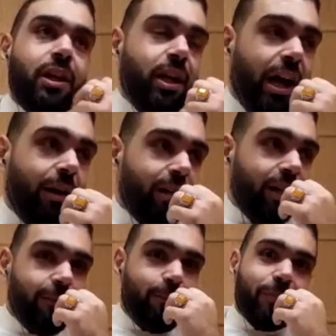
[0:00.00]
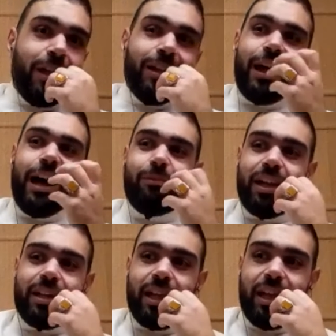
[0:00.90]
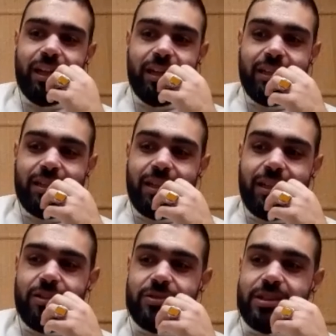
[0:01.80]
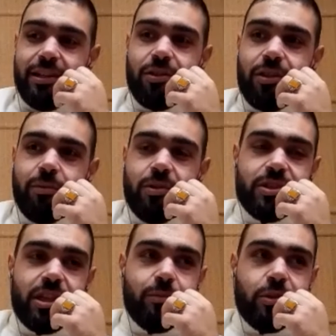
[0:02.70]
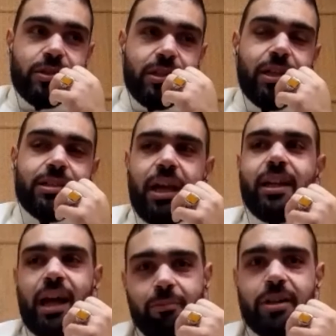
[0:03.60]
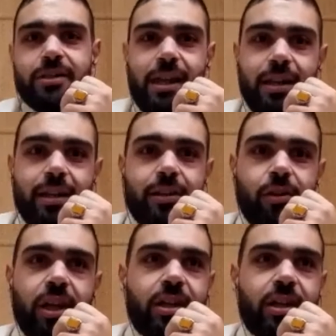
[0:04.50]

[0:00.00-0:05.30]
I'm like, hey, did you send it to the museum or still? He's like, yeah, I'm going to send it today.